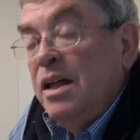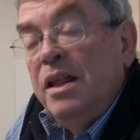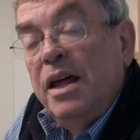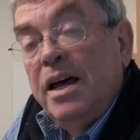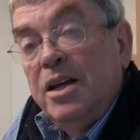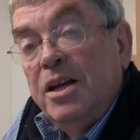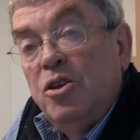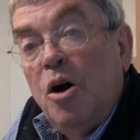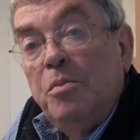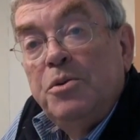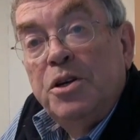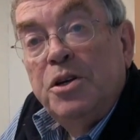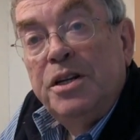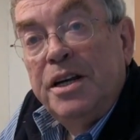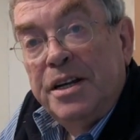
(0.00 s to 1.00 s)
they
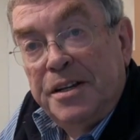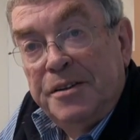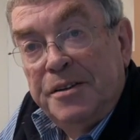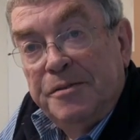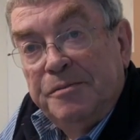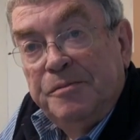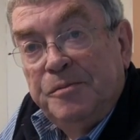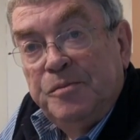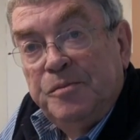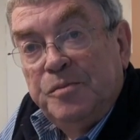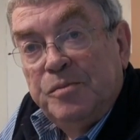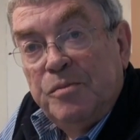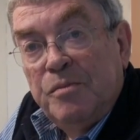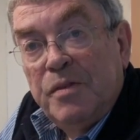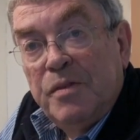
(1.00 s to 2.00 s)
adopted it
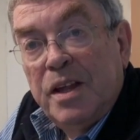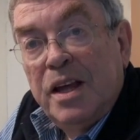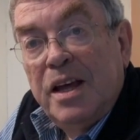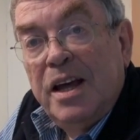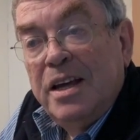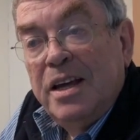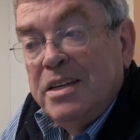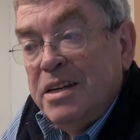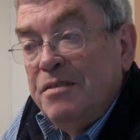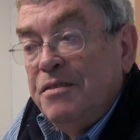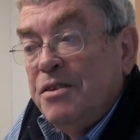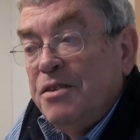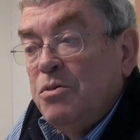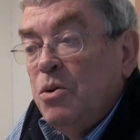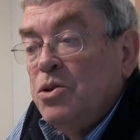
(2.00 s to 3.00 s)
as
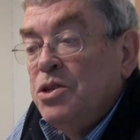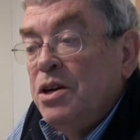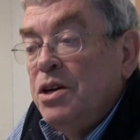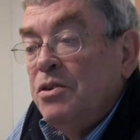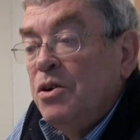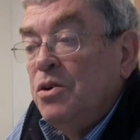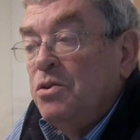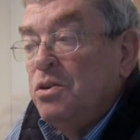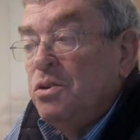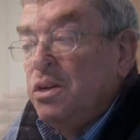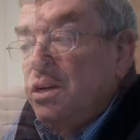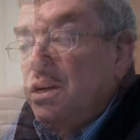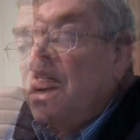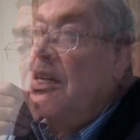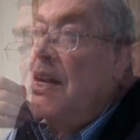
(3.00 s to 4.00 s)
if it was their own.
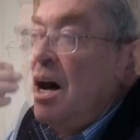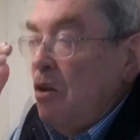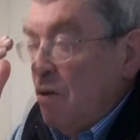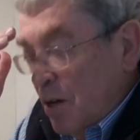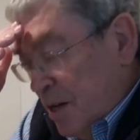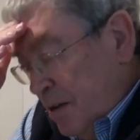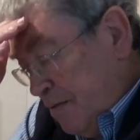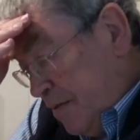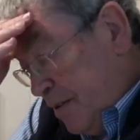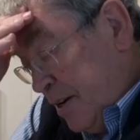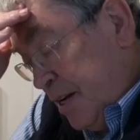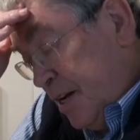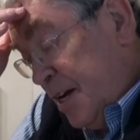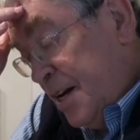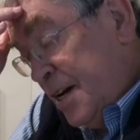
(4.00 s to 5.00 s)
Now
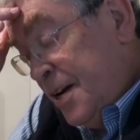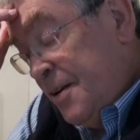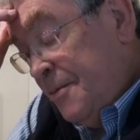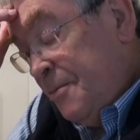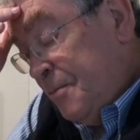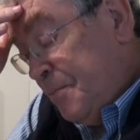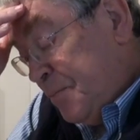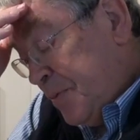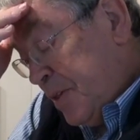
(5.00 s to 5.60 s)
even in